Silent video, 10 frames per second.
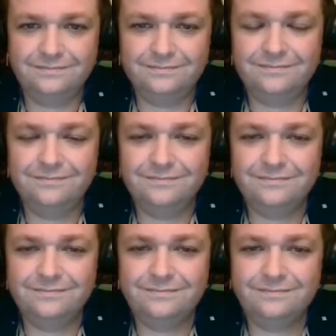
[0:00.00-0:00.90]

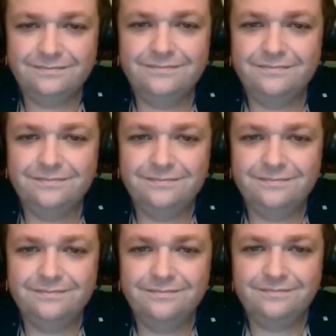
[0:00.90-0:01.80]

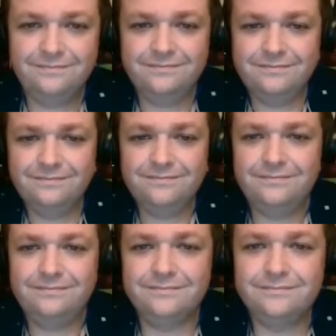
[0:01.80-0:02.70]

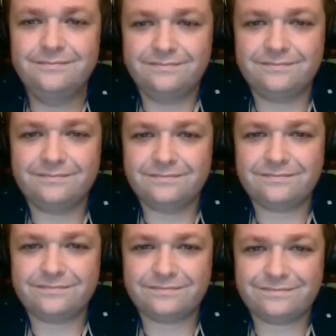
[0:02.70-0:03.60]

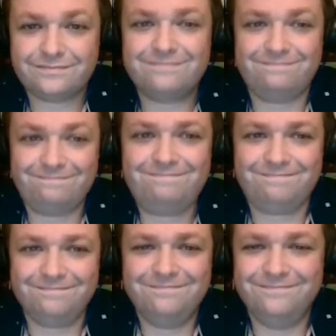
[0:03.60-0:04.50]

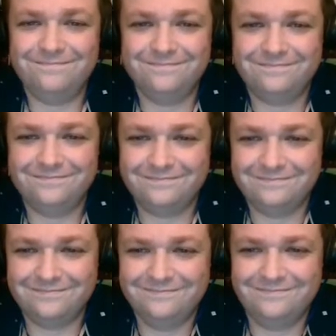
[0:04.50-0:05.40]

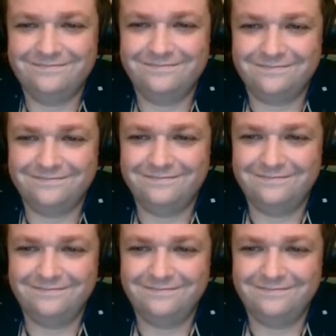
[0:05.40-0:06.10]
This person isn't speaking.